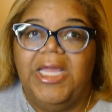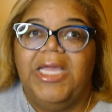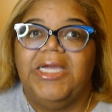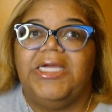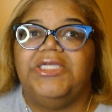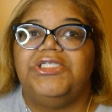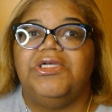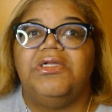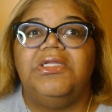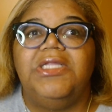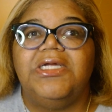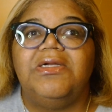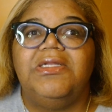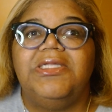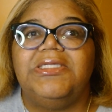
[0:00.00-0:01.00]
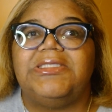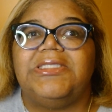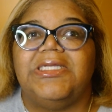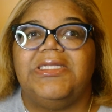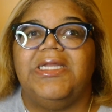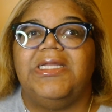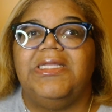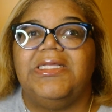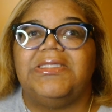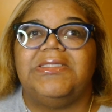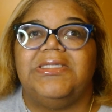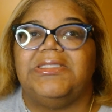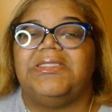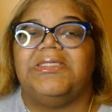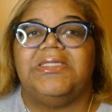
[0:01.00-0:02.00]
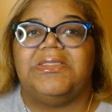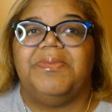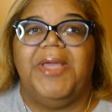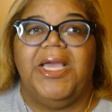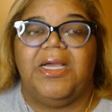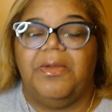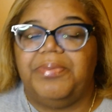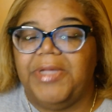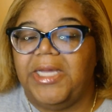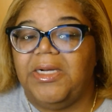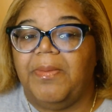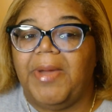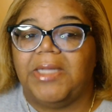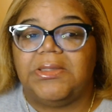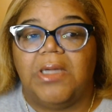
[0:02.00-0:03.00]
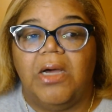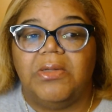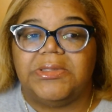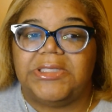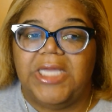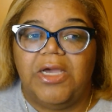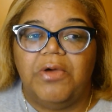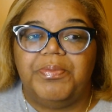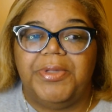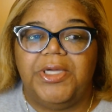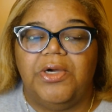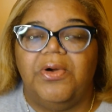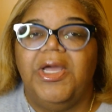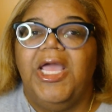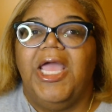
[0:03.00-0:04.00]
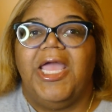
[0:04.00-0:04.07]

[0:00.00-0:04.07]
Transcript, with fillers: because you're literally sitting there listening to this man complain about the hotel bill